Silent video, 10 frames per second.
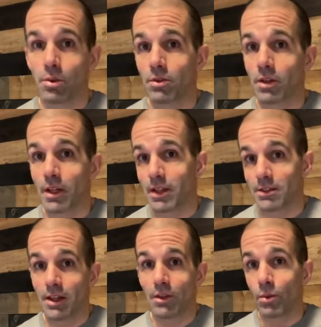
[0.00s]
supposed to
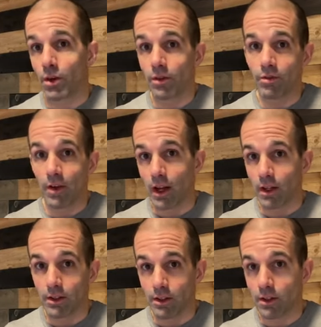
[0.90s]
like say the word
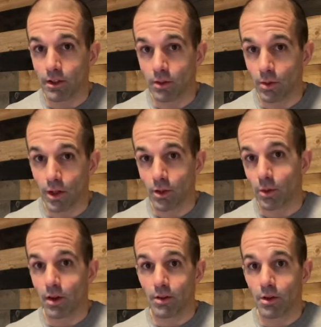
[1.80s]
fail in
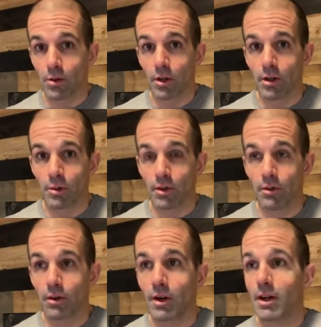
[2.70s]
2023 or
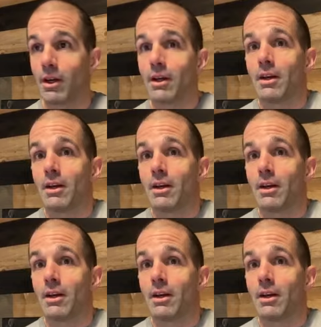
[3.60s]
2024,